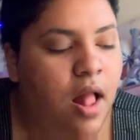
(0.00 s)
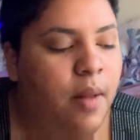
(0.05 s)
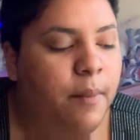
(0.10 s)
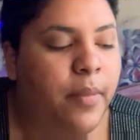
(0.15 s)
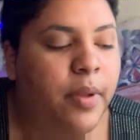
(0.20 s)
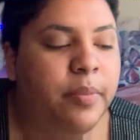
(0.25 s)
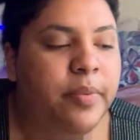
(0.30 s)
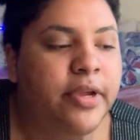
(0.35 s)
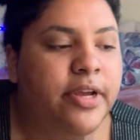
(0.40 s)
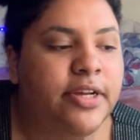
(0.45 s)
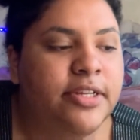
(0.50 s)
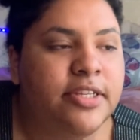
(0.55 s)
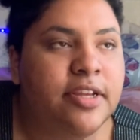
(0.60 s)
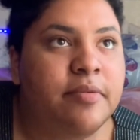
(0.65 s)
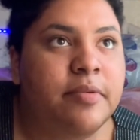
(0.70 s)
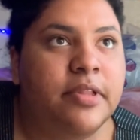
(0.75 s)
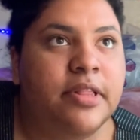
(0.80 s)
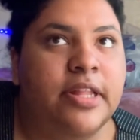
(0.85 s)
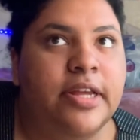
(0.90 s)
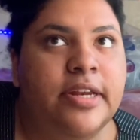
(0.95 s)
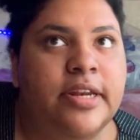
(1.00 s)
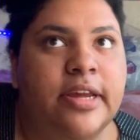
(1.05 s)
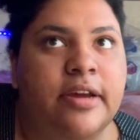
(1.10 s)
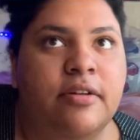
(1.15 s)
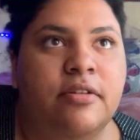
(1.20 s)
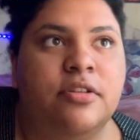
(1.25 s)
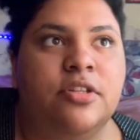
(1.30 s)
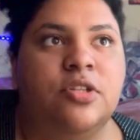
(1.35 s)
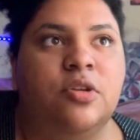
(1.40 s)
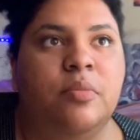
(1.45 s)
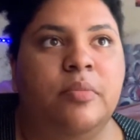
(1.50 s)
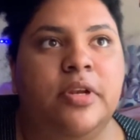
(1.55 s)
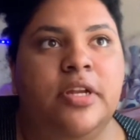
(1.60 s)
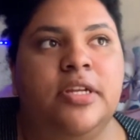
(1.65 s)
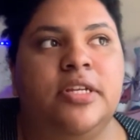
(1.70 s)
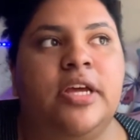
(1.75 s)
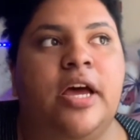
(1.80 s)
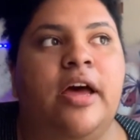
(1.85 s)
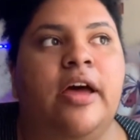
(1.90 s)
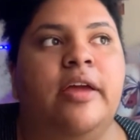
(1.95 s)
but because I've been let down so many
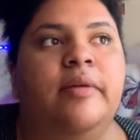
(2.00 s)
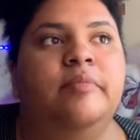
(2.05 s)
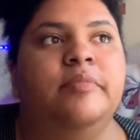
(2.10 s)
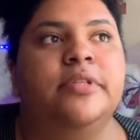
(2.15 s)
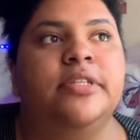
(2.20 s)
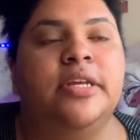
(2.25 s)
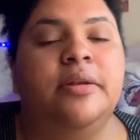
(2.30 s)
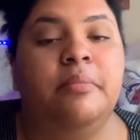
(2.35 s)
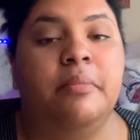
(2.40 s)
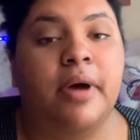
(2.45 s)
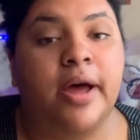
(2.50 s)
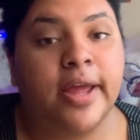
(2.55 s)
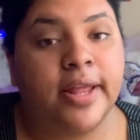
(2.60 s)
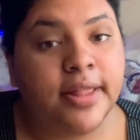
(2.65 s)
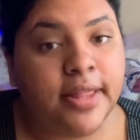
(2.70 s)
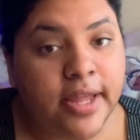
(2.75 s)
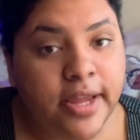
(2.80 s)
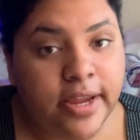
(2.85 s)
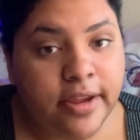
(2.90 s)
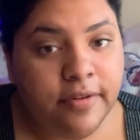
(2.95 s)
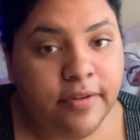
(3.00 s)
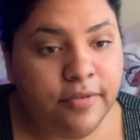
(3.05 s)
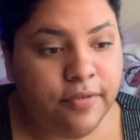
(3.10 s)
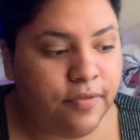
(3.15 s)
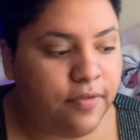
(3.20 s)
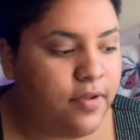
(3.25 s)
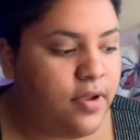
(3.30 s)
times in my life